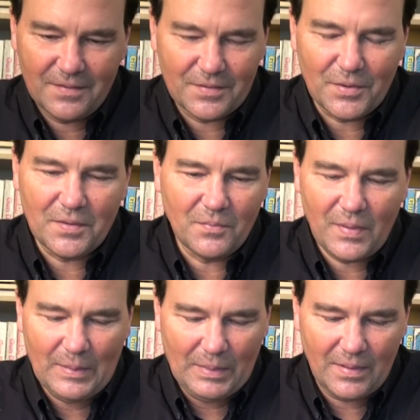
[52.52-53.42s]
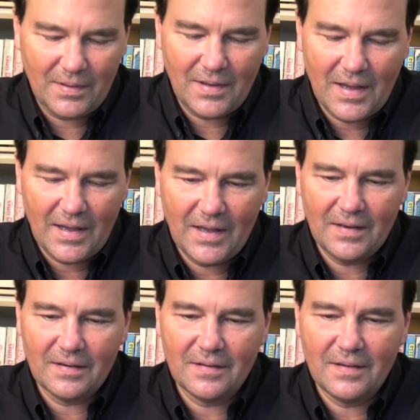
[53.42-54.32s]
certain people
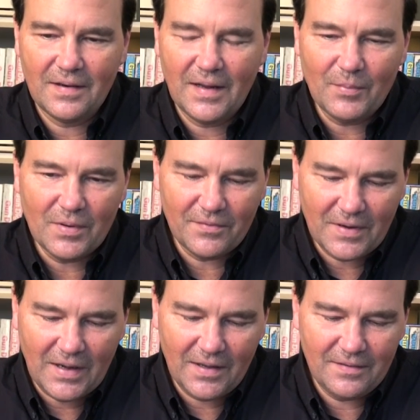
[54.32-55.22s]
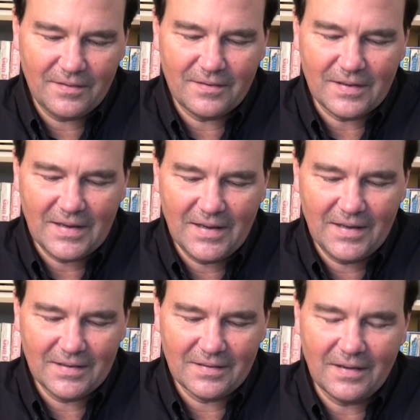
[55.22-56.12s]
and a number of guns
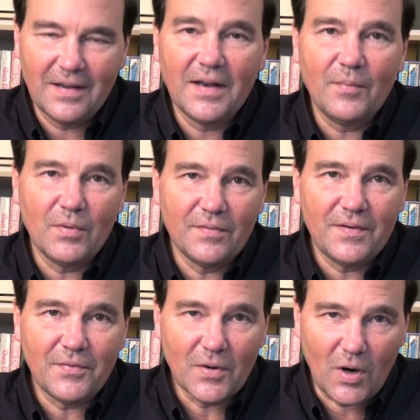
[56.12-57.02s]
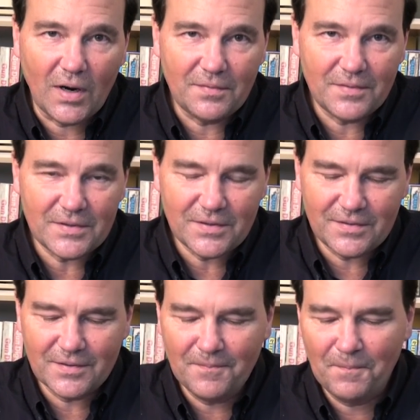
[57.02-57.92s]
and a number of different
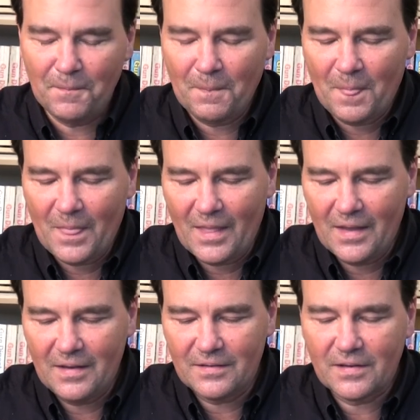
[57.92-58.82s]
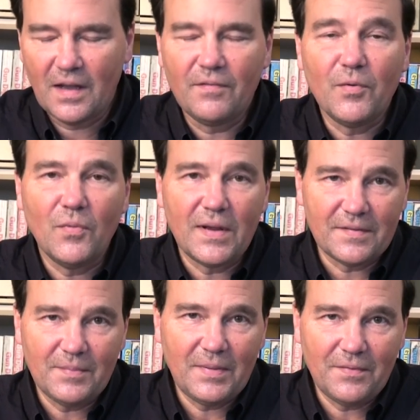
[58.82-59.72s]
cartridges it's kind of a
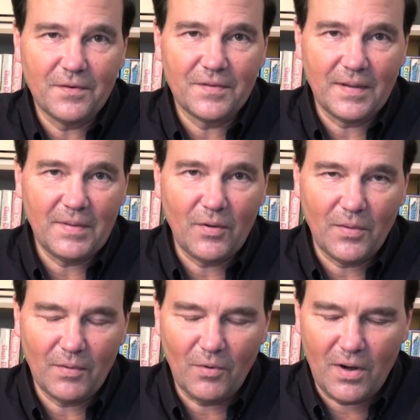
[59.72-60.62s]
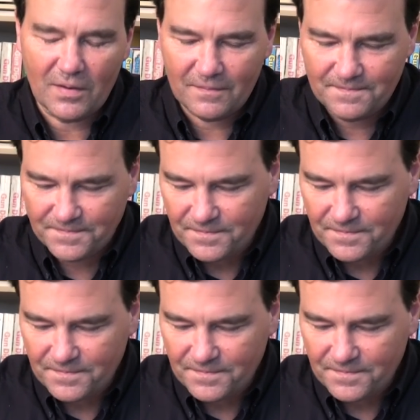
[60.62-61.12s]
recipe for something going wrong.